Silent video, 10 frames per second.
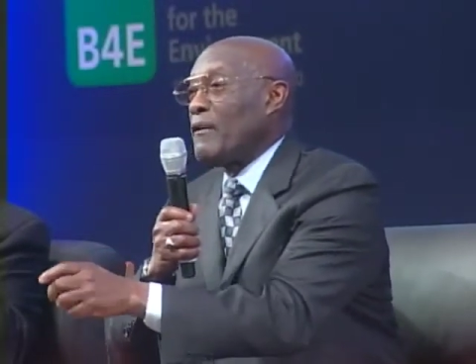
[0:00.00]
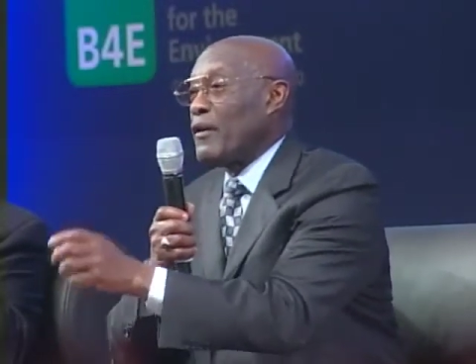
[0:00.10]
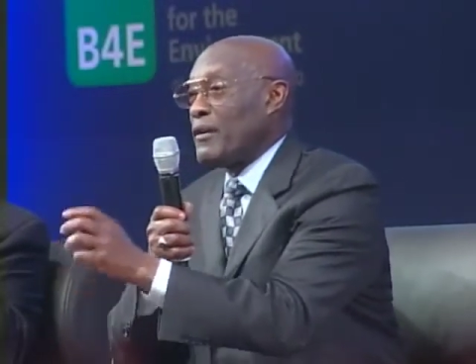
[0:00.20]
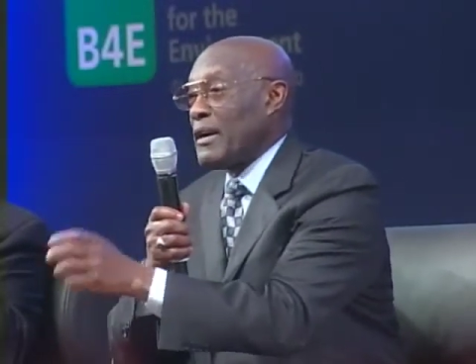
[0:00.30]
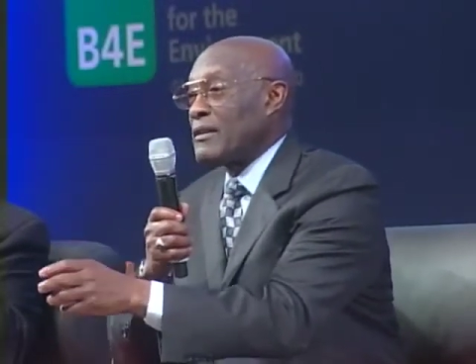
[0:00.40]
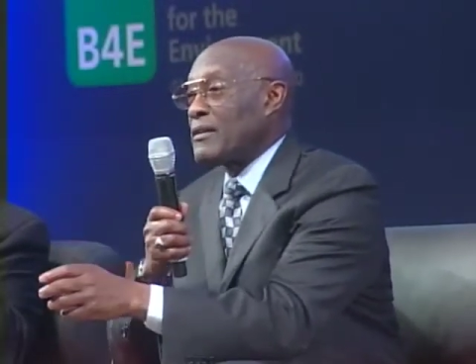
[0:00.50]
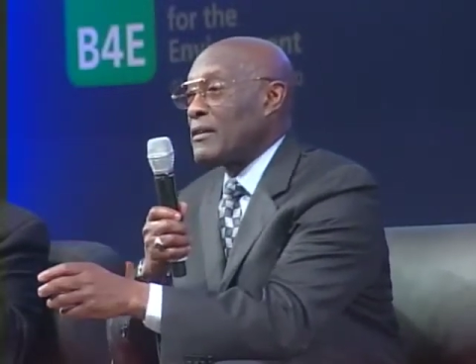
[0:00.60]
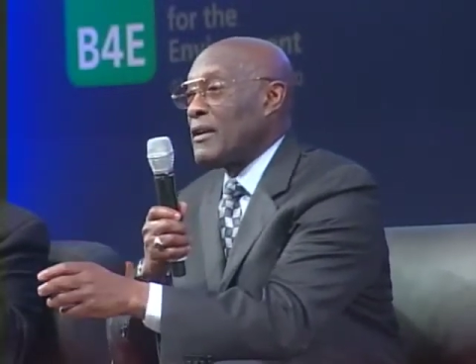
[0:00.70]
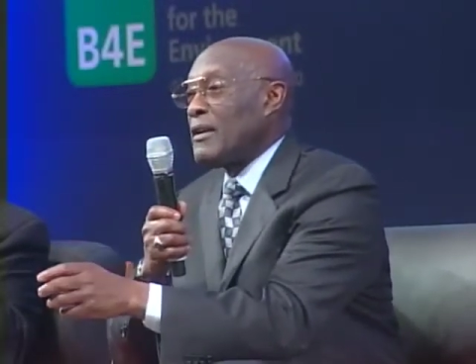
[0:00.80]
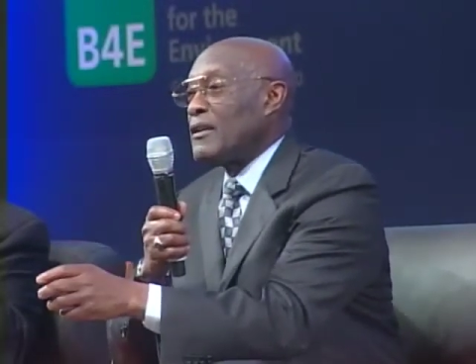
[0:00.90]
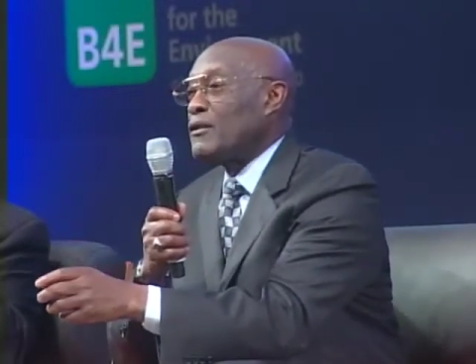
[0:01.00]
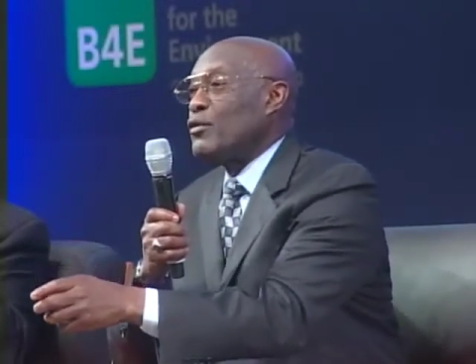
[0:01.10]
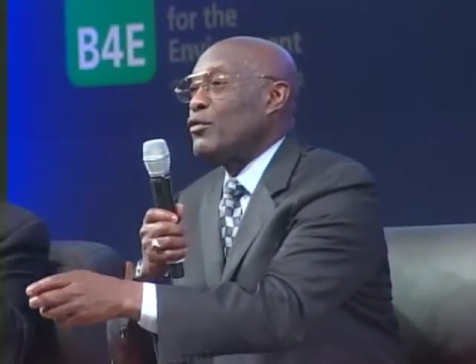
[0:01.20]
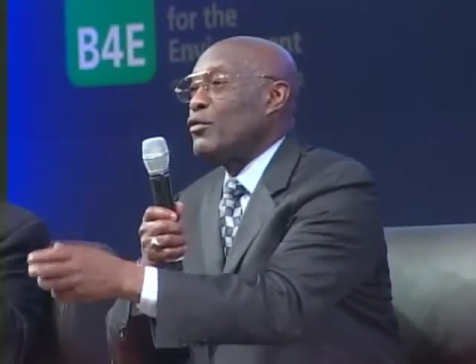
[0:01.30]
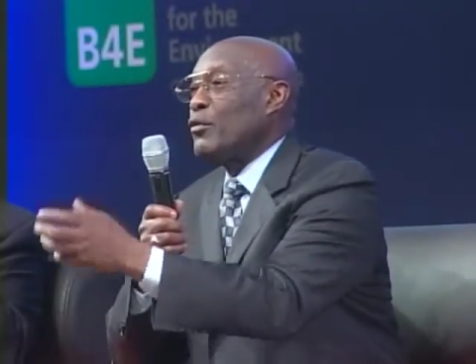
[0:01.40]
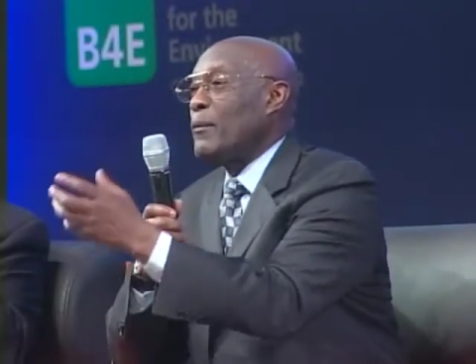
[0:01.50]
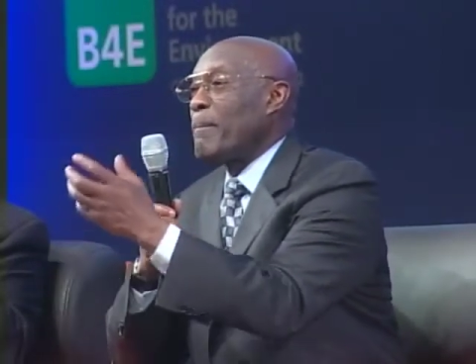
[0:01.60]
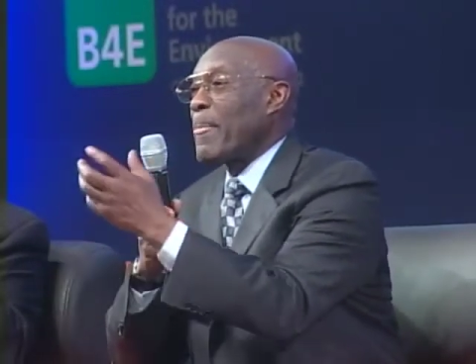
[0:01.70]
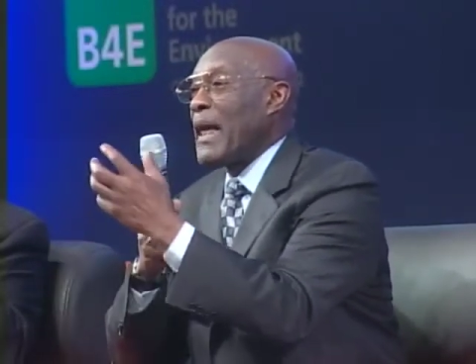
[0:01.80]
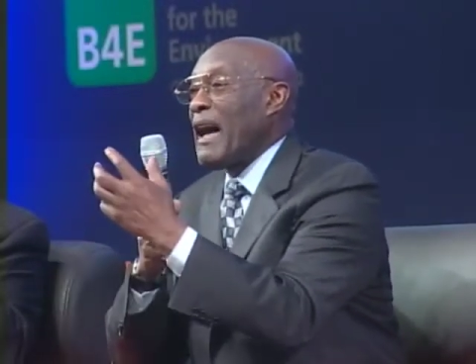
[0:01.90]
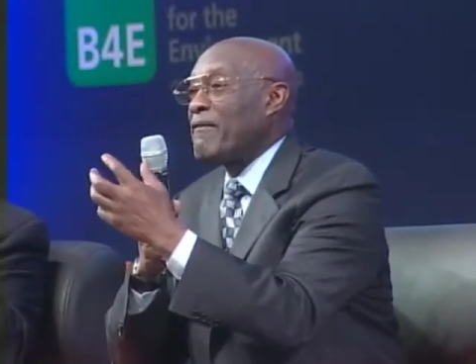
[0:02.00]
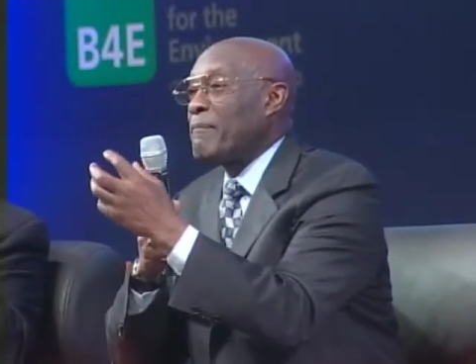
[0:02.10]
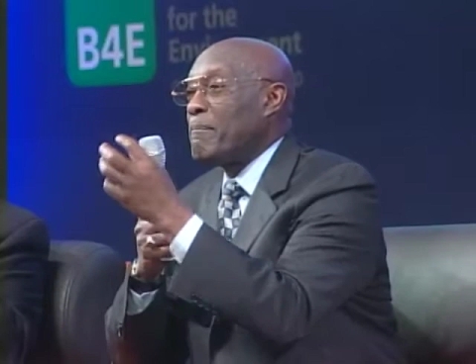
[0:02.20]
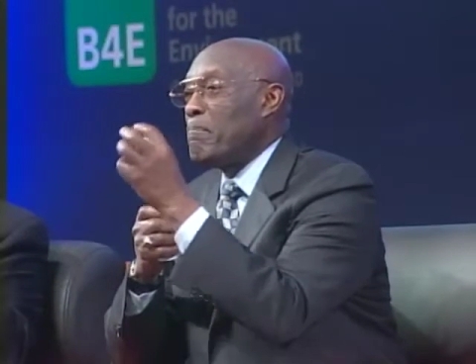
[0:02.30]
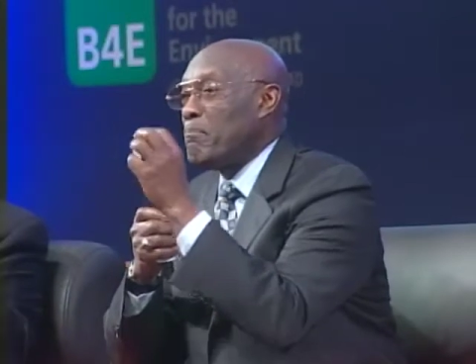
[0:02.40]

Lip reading: for us to have